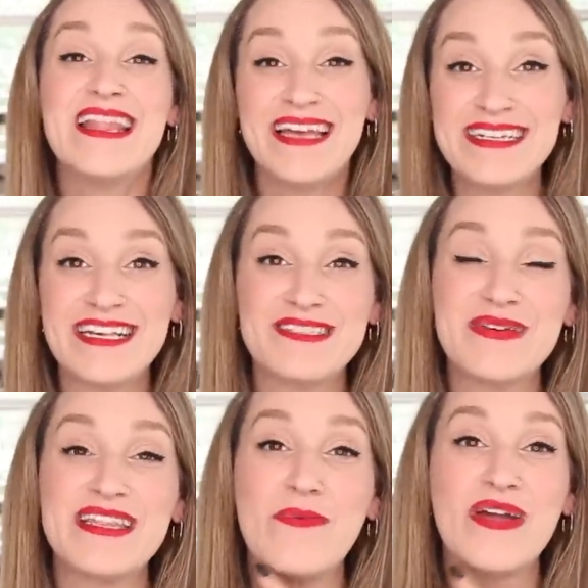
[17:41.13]
That tells
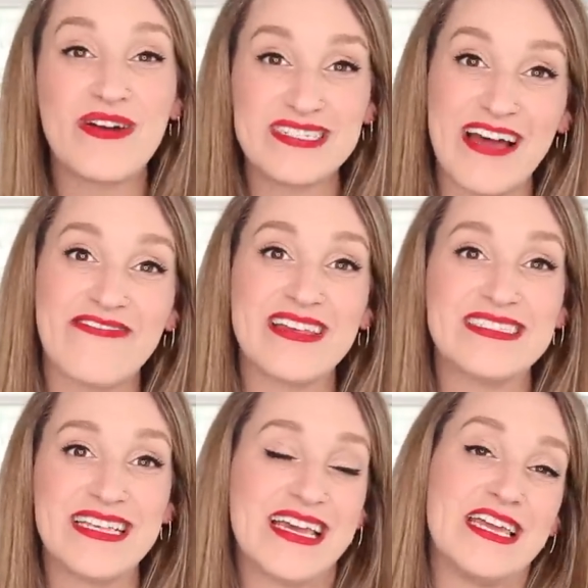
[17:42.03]
me that we are definitely
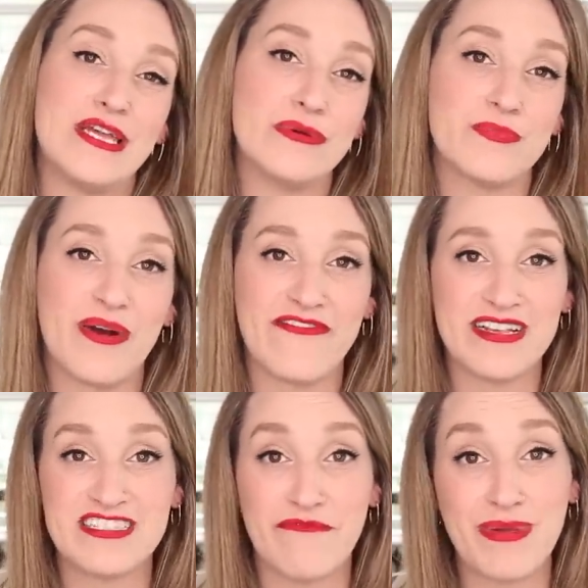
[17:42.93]
seeing a huge
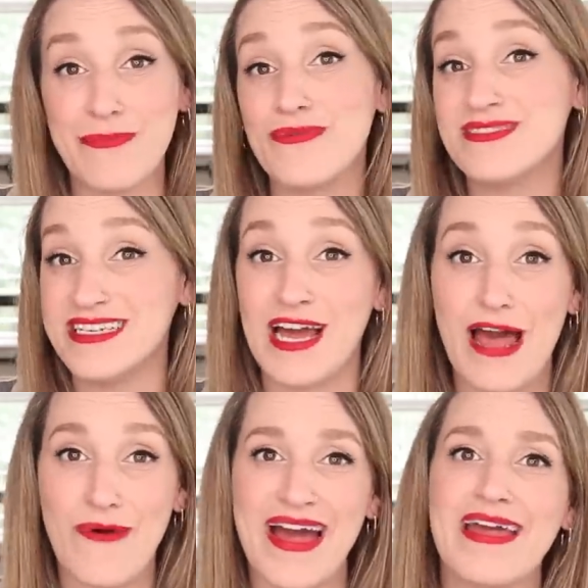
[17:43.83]
prevalence of people
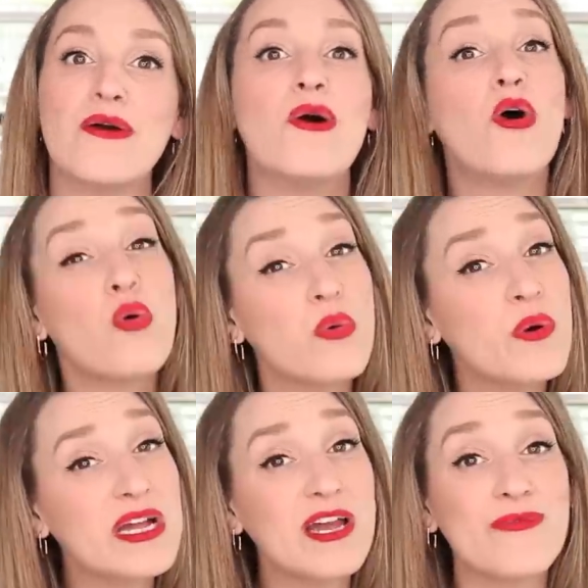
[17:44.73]
DIYing or
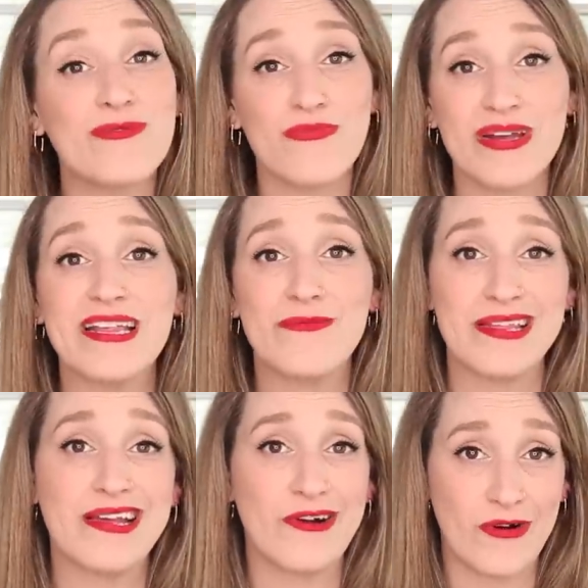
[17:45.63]
working with really,
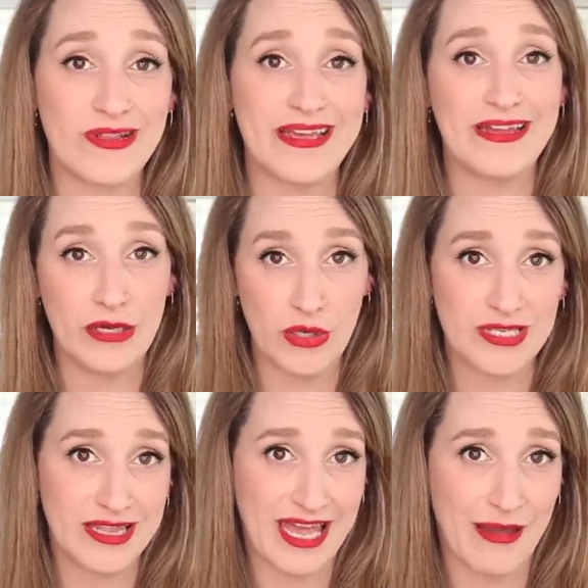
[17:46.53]
really early, new
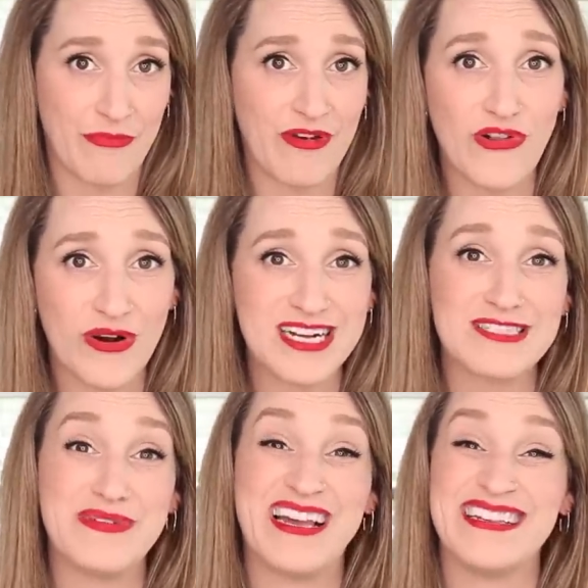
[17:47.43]
to the game
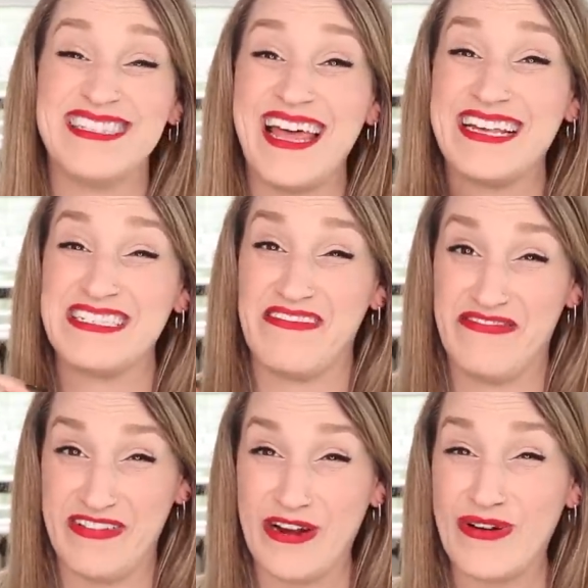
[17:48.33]
florists because that is a
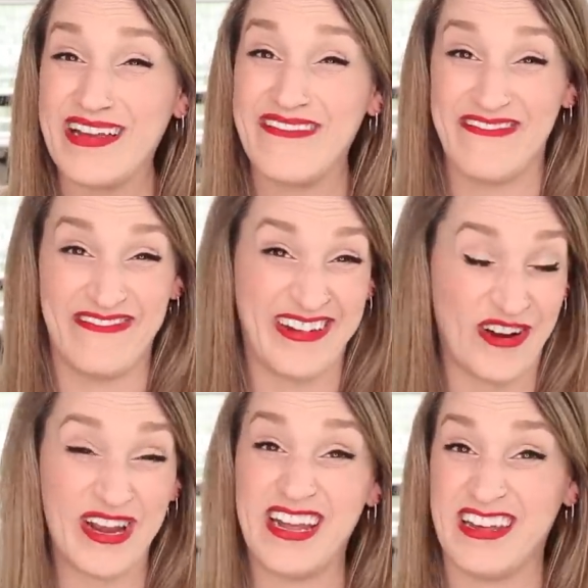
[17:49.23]
very,
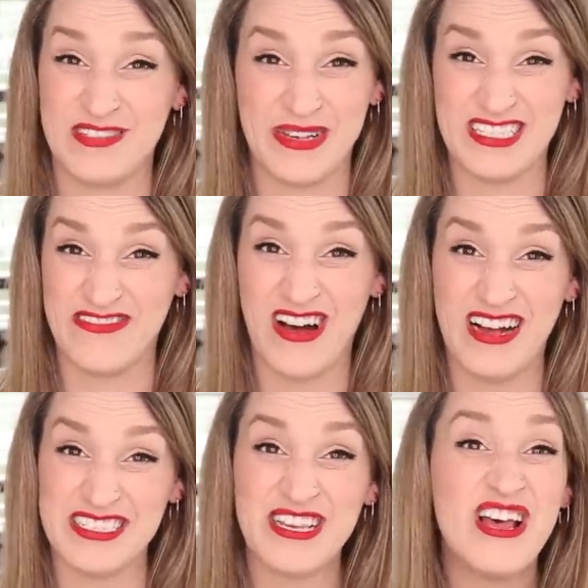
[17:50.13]
very inexpensive
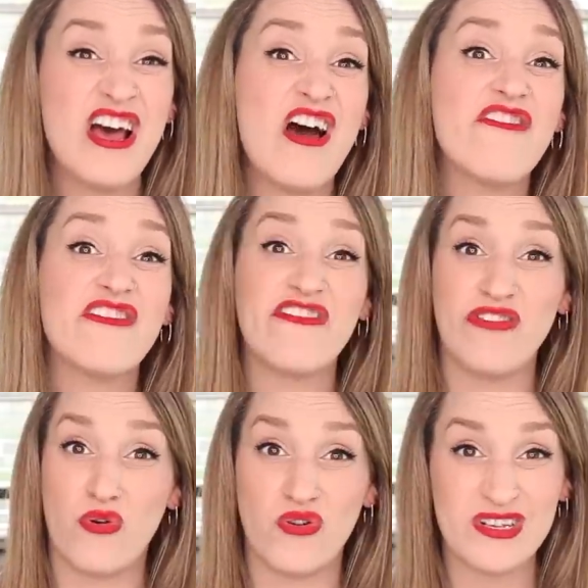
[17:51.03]
cost for
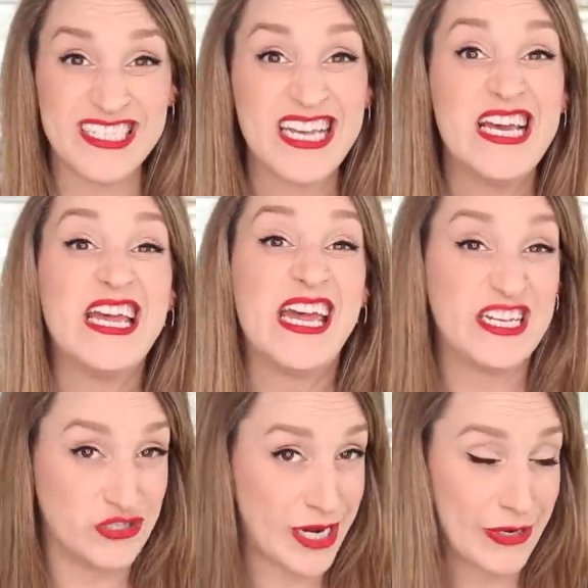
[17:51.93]
florals
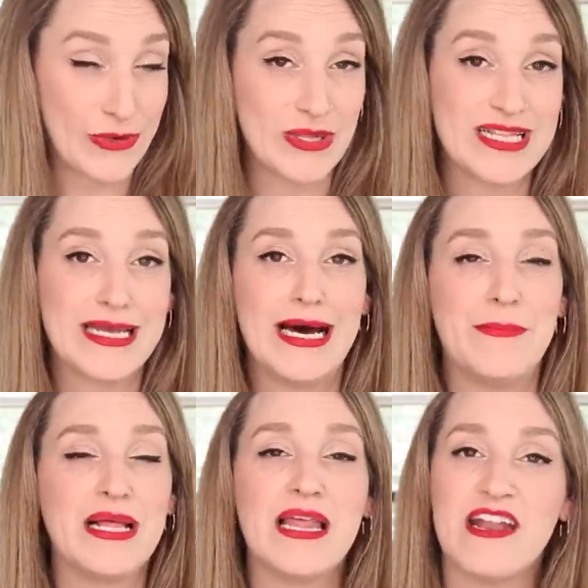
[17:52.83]
in general.
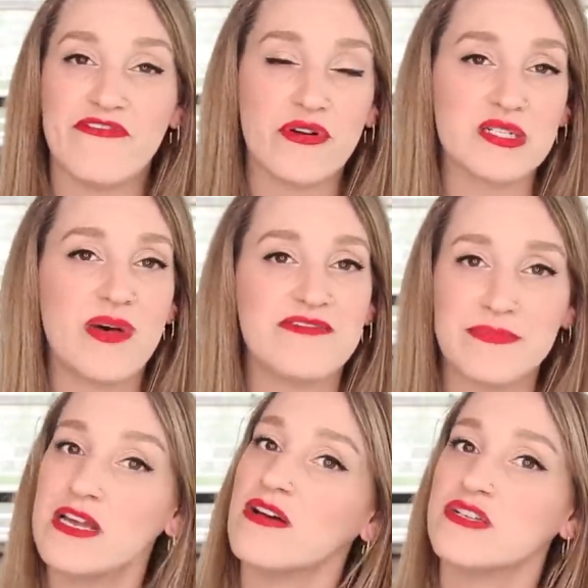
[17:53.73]
Um, a lot of florists will have
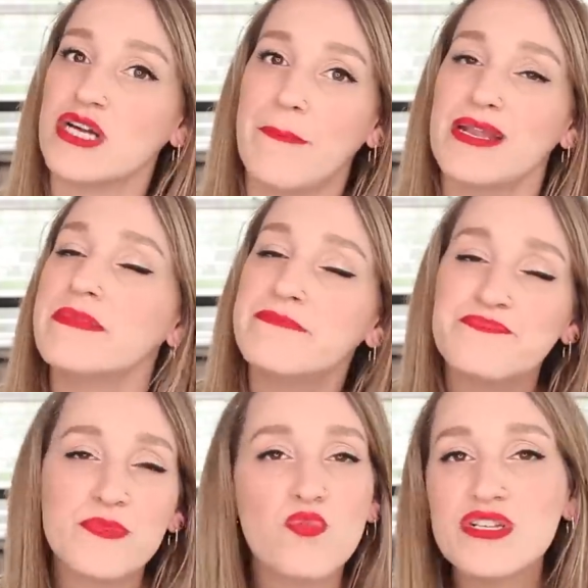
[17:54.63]
something called a shop
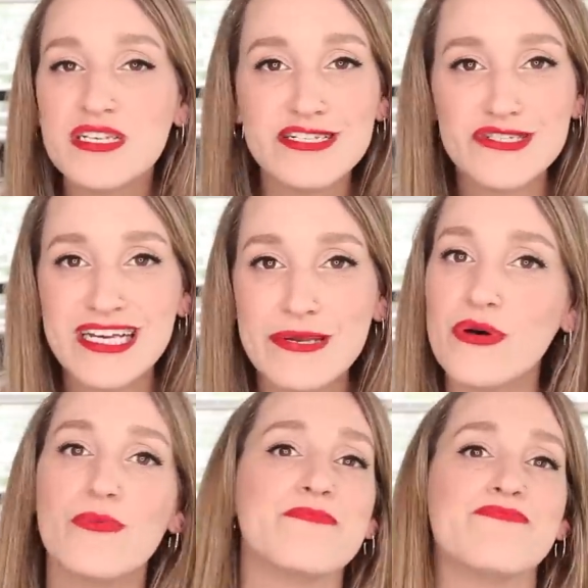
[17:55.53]
minimum, which is
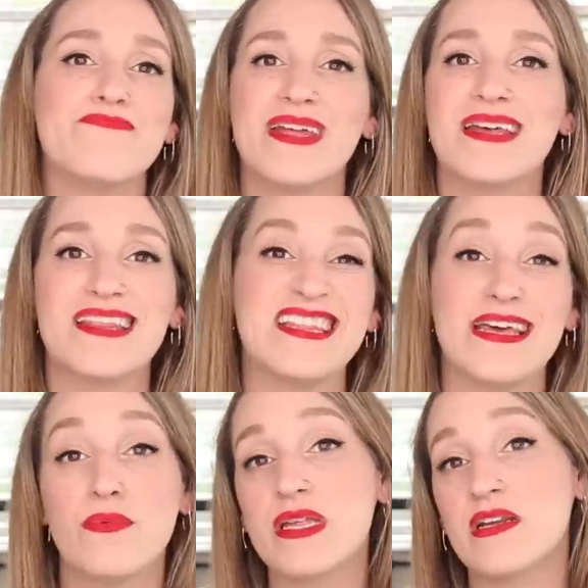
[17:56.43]
understandable, meaning that
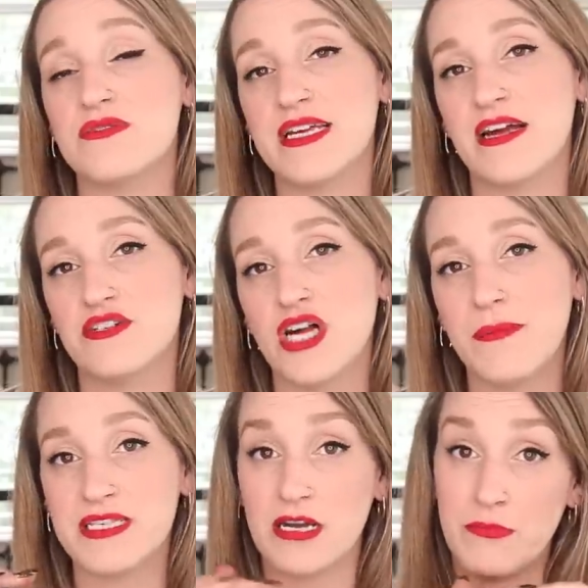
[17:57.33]
they really don't take on
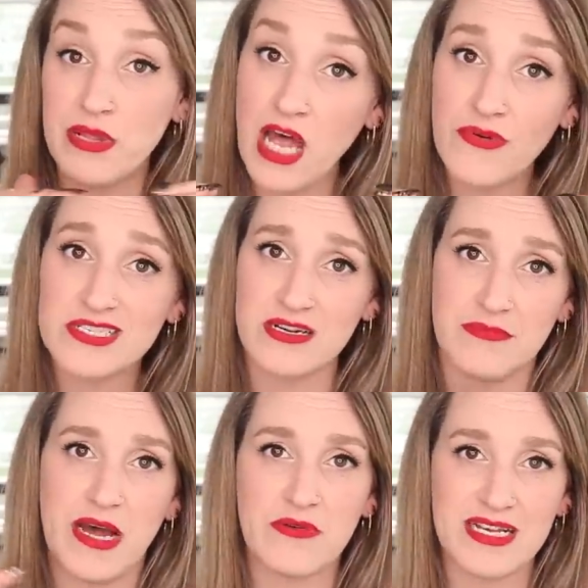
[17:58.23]
jobs that are below a certain
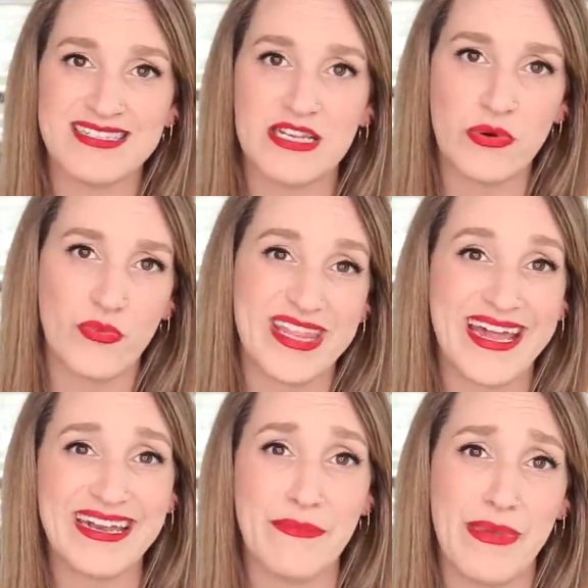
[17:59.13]
amount because they don't really
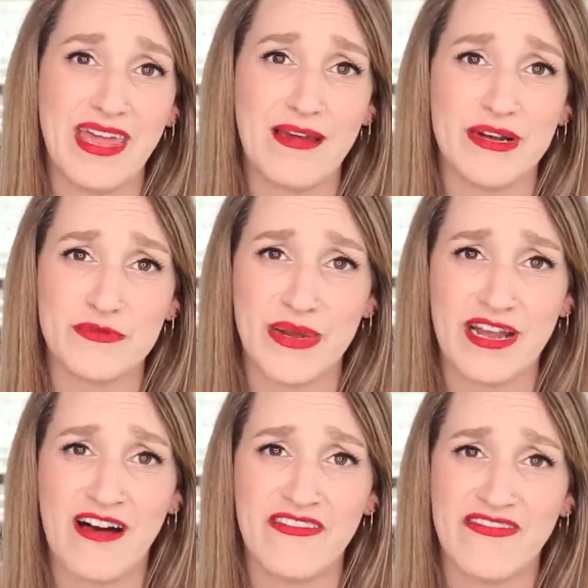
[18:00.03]
really end up making much money
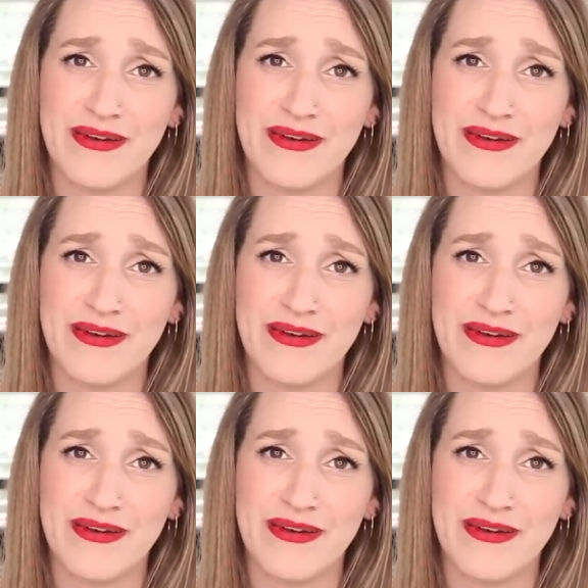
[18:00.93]
off of